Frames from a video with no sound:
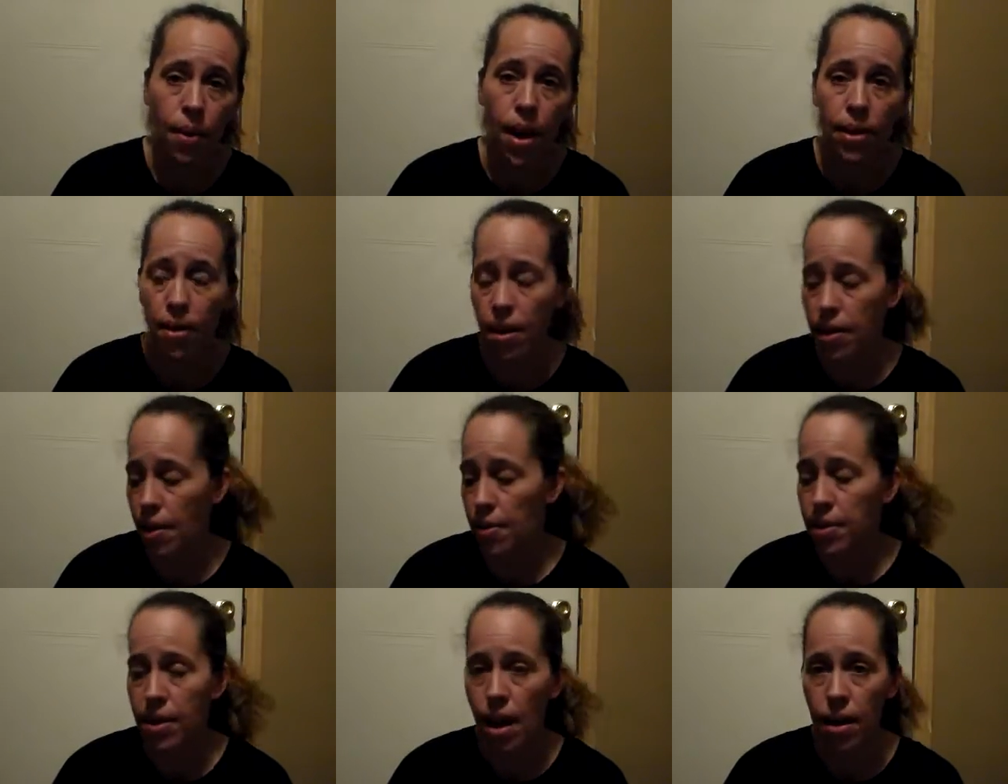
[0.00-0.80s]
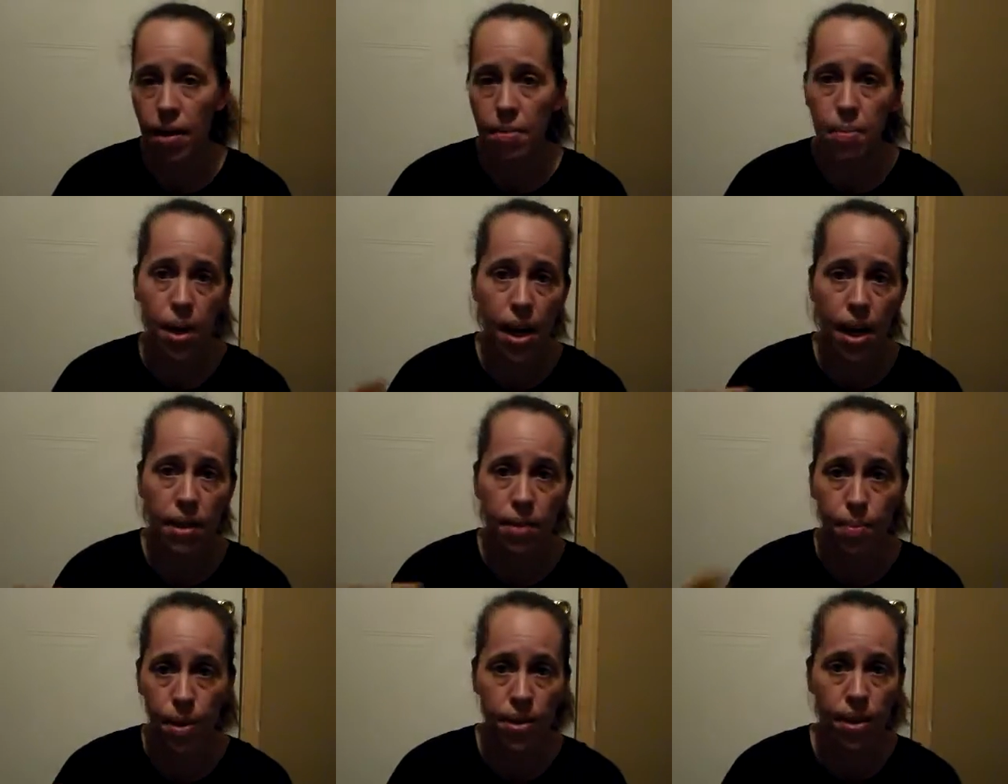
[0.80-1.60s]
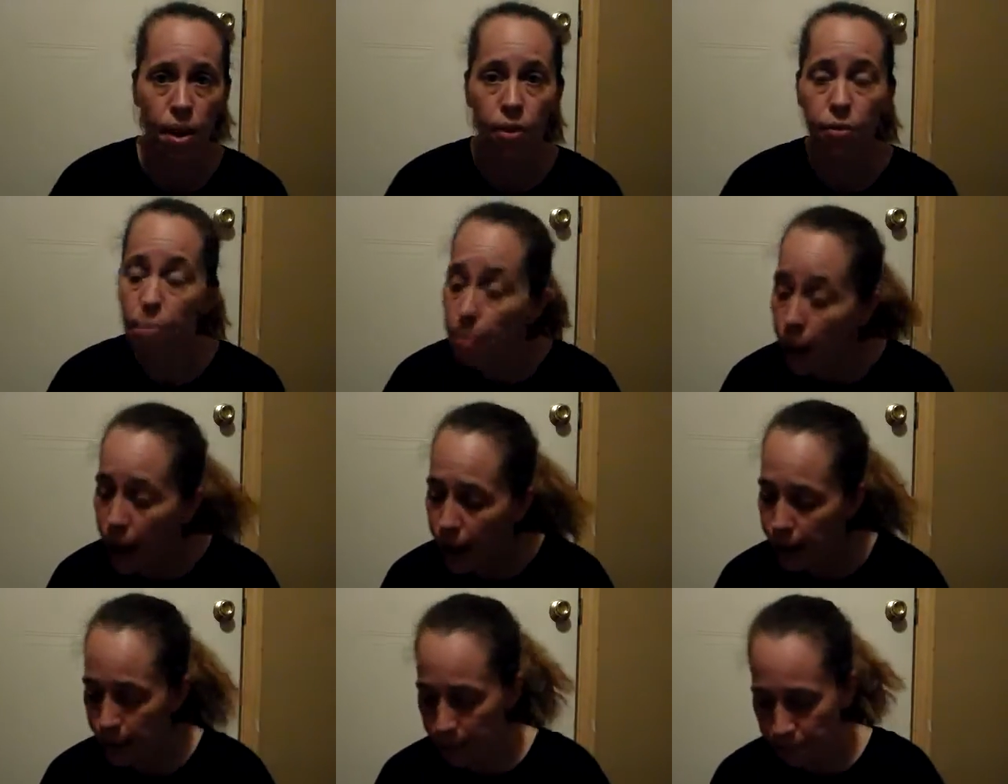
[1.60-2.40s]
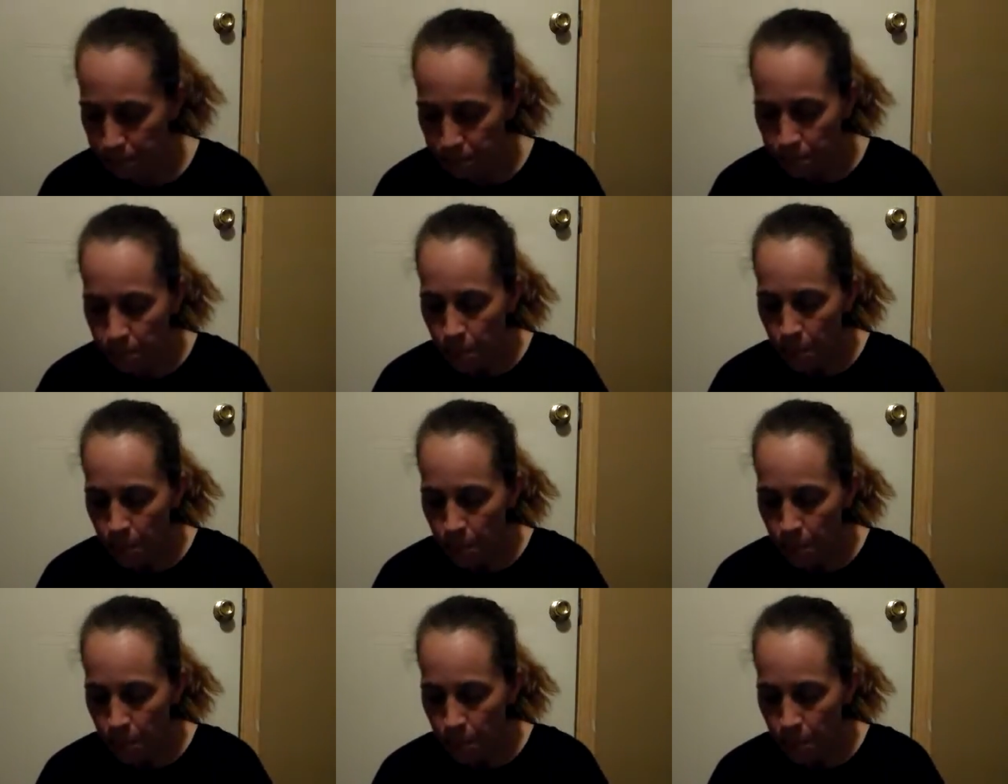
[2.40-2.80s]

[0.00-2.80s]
So I thought that was kind of BS myself. But